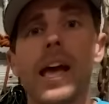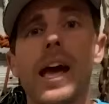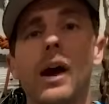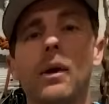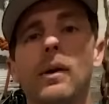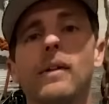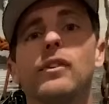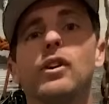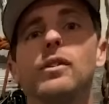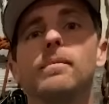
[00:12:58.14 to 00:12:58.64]

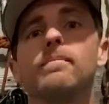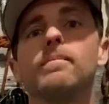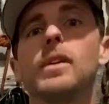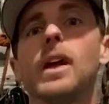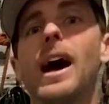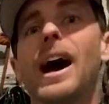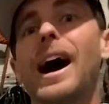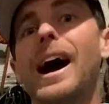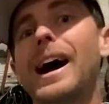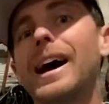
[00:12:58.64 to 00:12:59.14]
However,
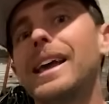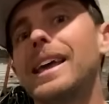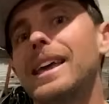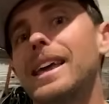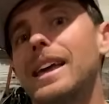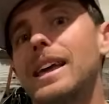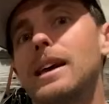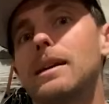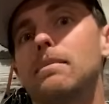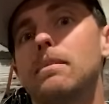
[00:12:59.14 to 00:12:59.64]
I
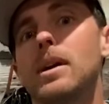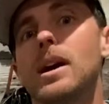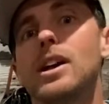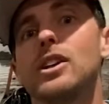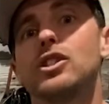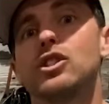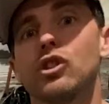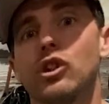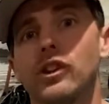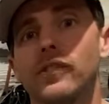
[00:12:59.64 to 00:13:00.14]
am
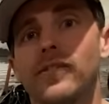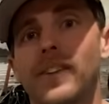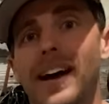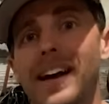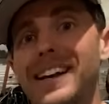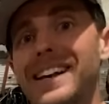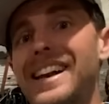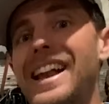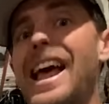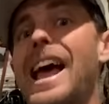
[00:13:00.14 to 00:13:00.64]

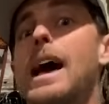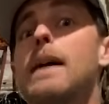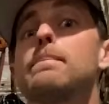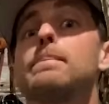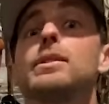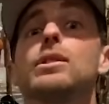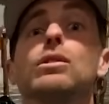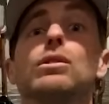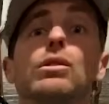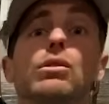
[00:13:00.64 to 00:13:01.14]
certified in
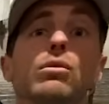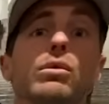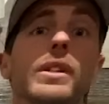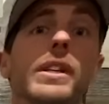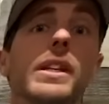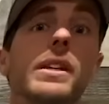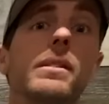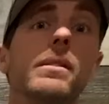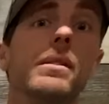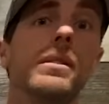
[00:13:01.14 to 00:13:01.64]

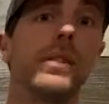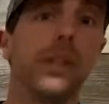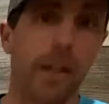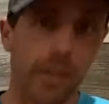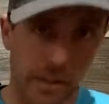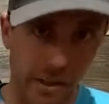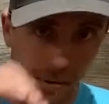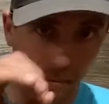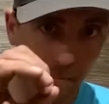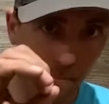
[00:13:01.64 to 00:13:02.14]
absolutely
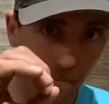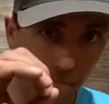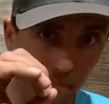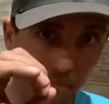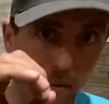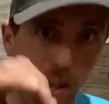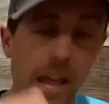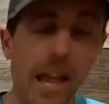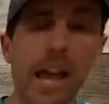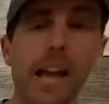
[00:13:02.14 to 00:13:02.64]
nothing.
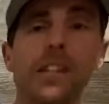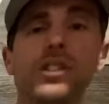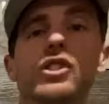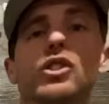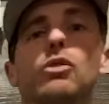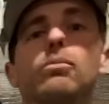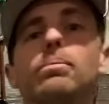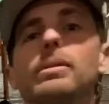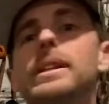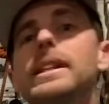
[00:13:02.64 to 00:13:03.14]
And
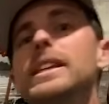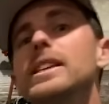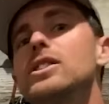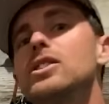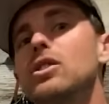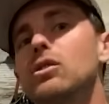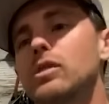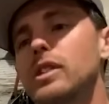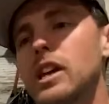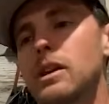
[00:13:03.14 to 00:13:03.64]
so please
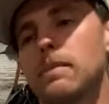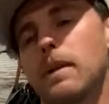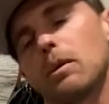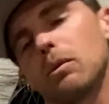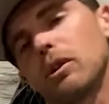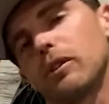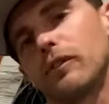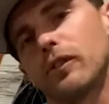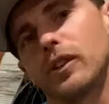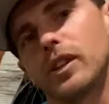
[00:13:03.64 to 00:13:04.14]
don't take my
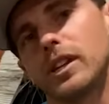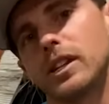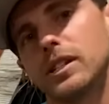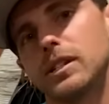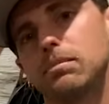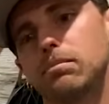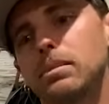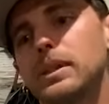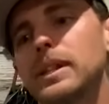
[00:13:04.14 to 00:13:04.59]
word for this.